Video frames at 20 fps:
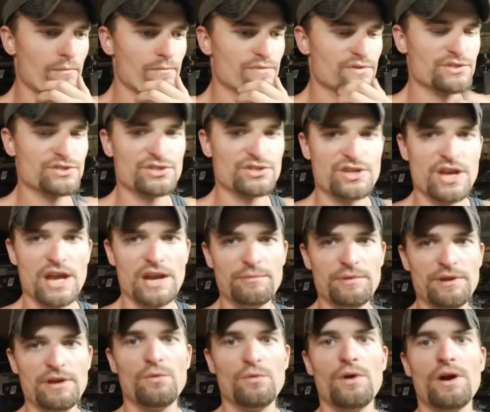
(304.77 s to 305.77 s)
So just kind of
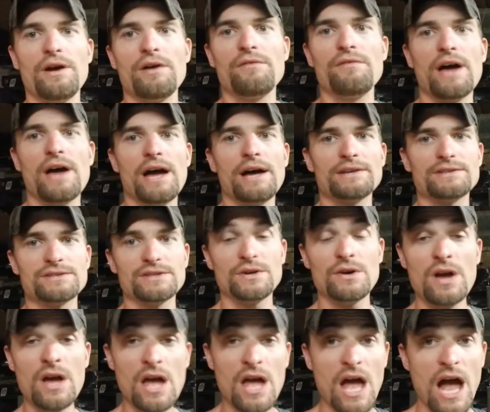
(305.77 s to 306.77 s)
be aware of that. So
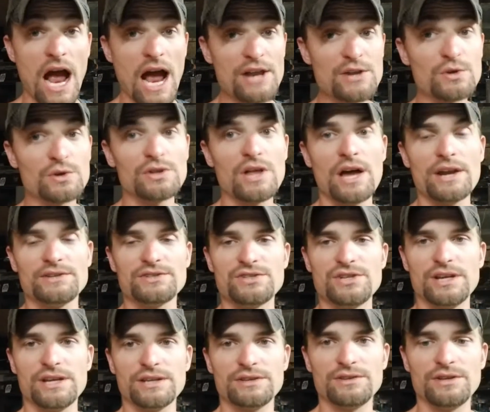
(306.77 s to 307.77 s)
I do a lot of
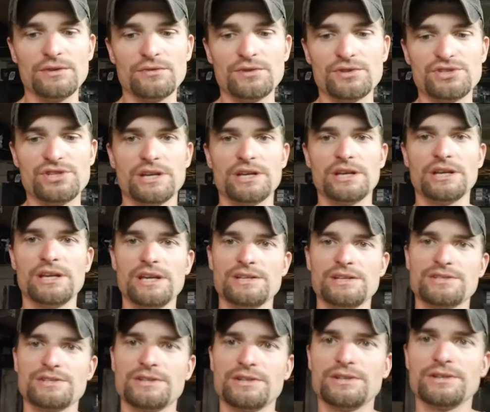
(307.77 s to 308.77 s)
chicken liver, chicken
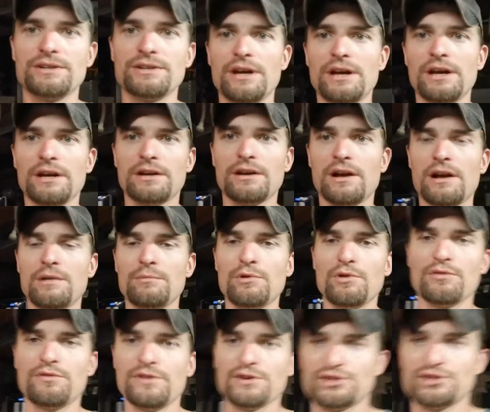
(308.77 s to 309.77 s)
gizzard combo
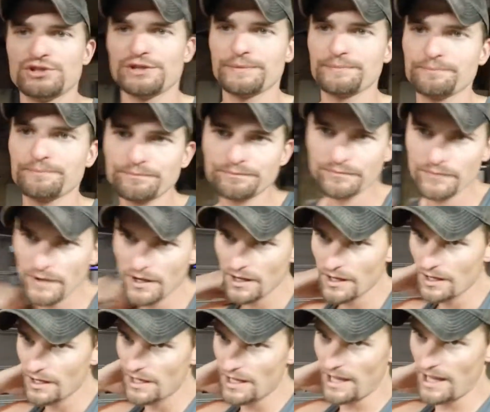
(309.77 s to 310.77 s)
fishing,
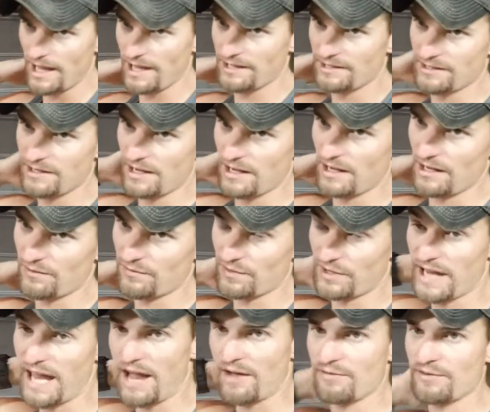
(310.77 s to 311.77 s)
and for
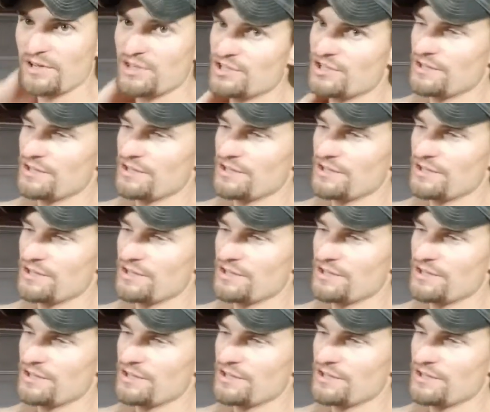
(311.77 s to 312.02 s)
catfish.